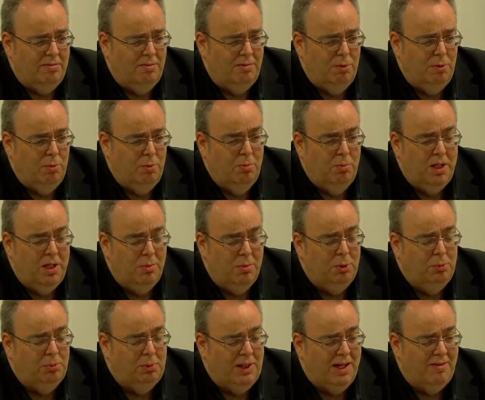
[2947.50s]

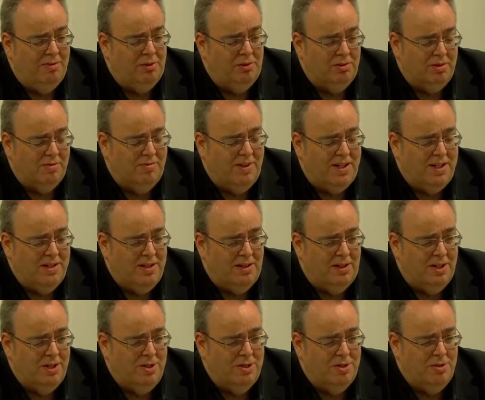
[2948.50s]
minimum levels of
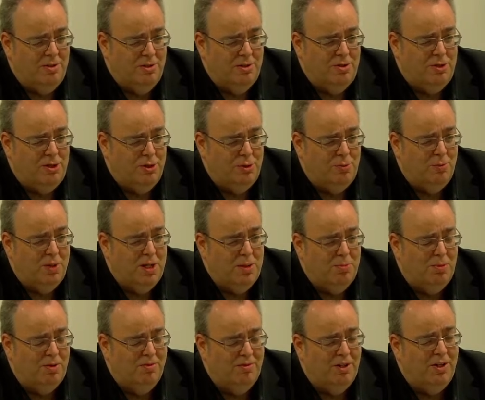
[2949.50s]
ventilation that should be
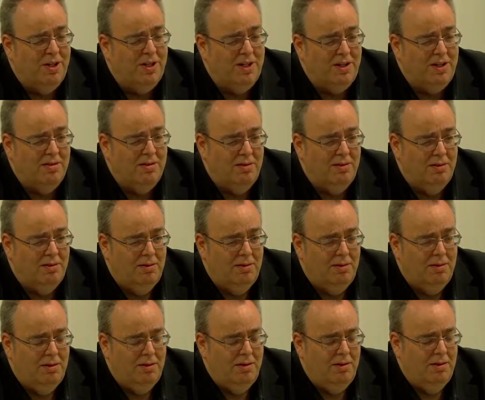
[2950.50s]
provided.
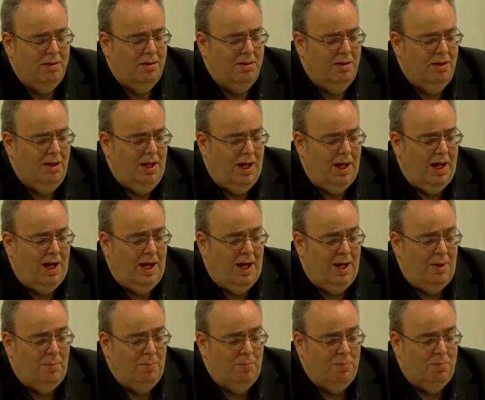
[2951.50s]

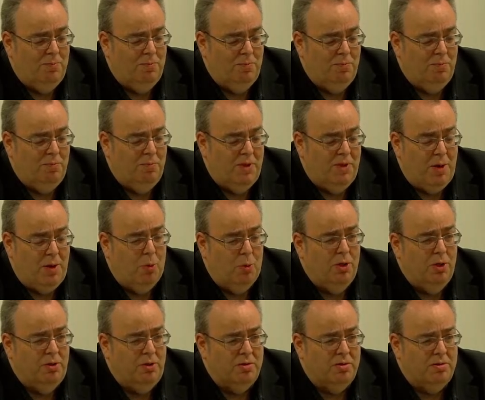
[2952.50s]
They
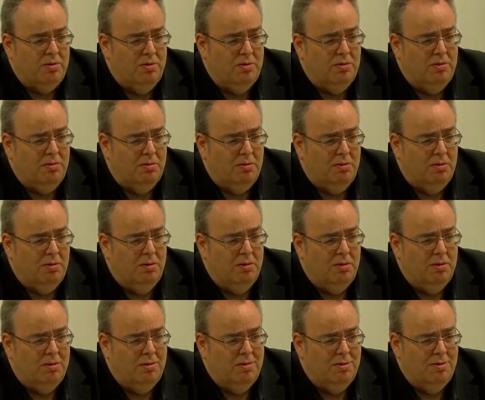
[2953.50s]
weren't.
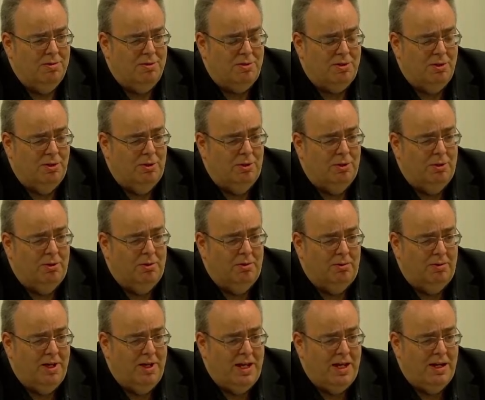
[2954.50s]
So
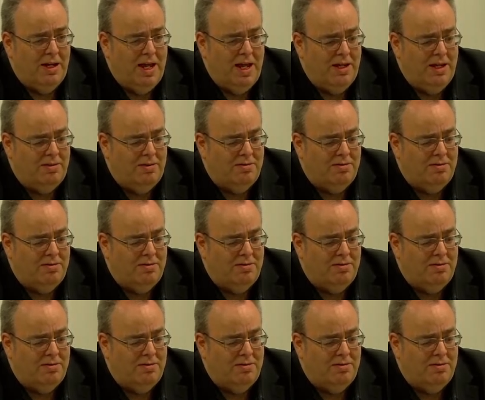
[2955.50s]
the